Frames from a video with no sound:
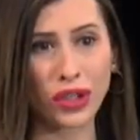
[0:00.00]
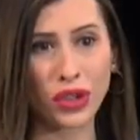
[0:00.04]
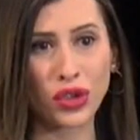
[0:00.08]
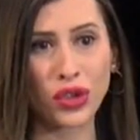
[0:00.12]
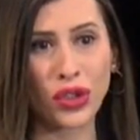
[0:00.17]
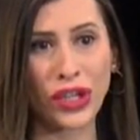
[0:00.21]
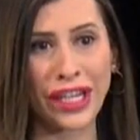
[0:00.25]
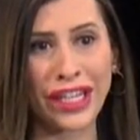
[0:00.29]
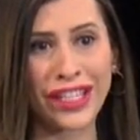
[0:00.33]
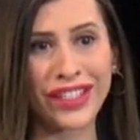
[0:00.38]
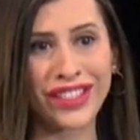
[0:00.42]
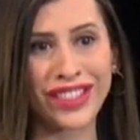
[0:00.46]

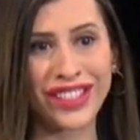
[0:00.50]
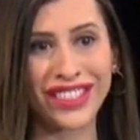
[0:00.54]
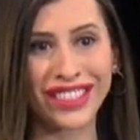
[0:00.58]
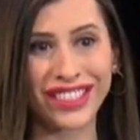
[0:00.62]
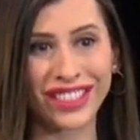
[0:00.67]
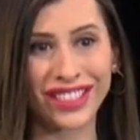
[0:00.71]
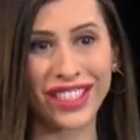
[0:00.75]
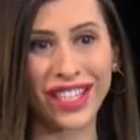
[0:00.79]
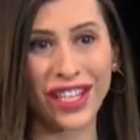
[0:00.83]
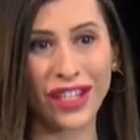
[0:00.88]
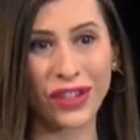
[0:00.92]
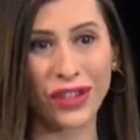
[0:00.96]
trained to the
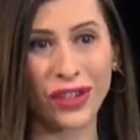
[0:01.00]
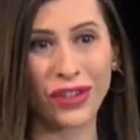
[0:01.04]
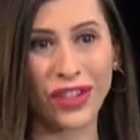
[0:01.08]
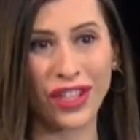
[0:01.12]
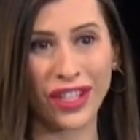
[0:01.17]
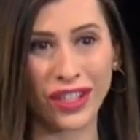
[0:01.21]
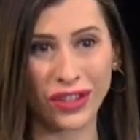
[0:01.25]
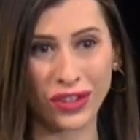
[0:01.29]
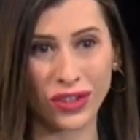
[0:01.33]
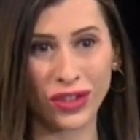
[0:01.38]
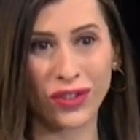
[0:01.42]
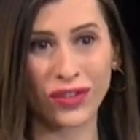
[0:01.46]
standard
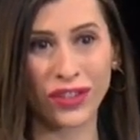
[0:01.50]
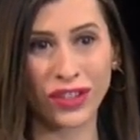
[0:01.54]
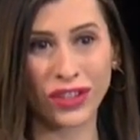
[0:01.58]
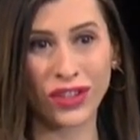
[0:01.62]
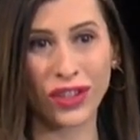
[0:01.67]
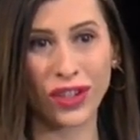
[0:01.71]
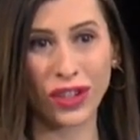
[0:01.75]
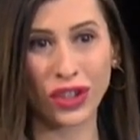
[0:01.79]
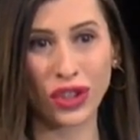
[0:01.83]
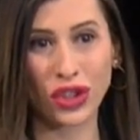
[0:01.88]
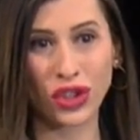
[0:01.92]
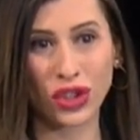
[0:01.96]
that a service
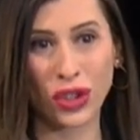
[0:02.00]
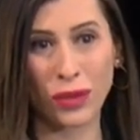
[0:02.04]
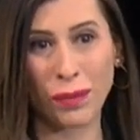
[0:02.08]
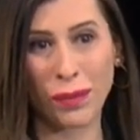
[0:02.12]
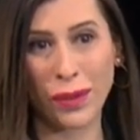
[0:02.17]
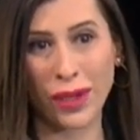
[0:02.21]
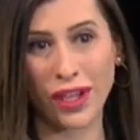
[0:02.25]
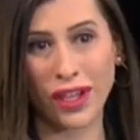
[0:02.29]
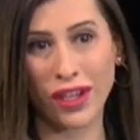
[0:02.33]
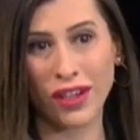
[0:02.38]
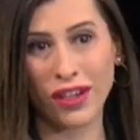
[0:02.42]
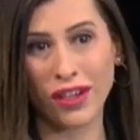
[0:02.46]
dog
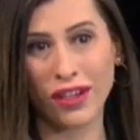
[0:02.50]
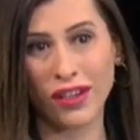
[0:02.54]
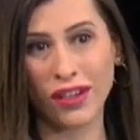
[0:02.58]
should be?